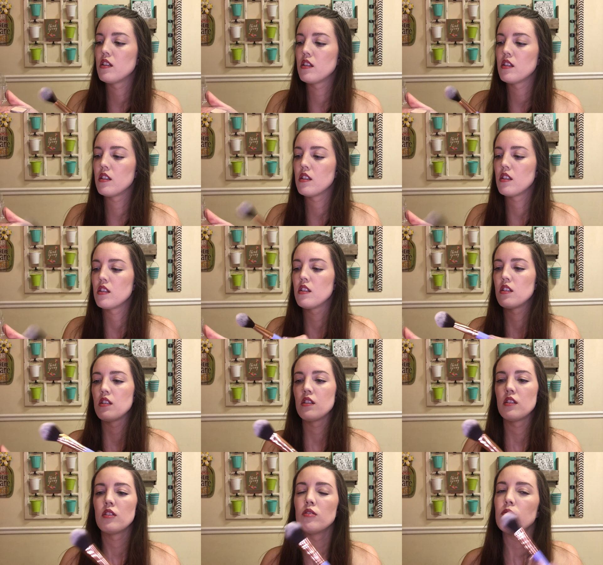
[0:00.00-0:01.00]

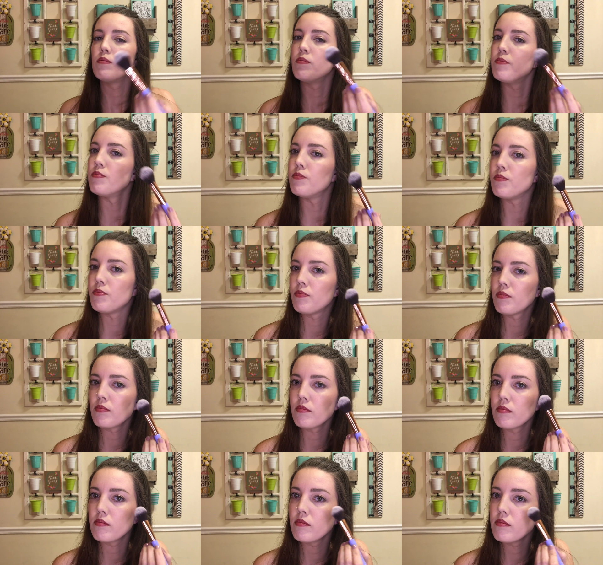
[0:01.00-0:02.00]

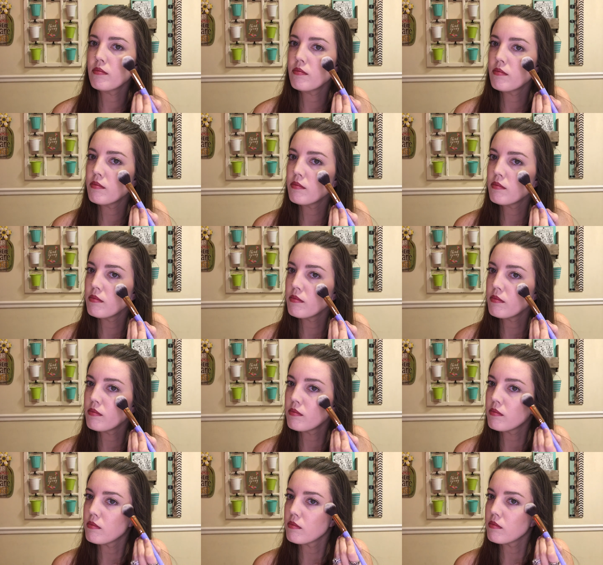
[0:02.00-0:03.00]

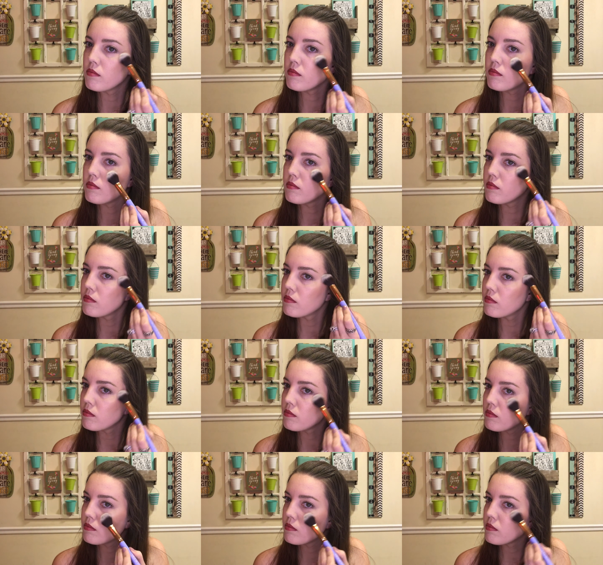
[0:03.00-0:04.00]

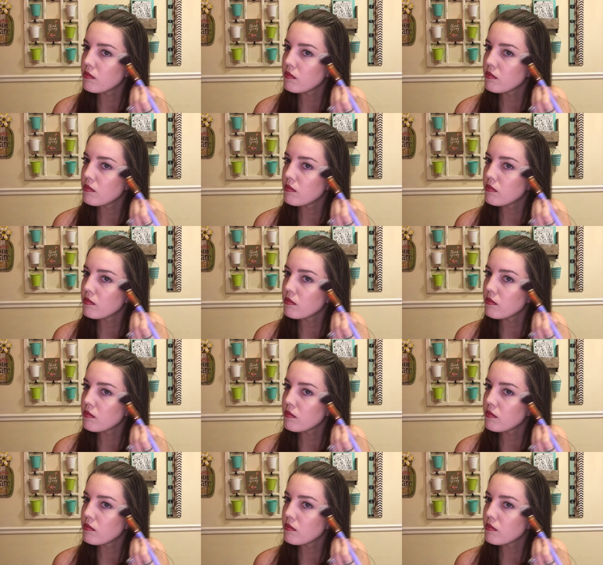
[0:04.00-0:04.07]
[no speech]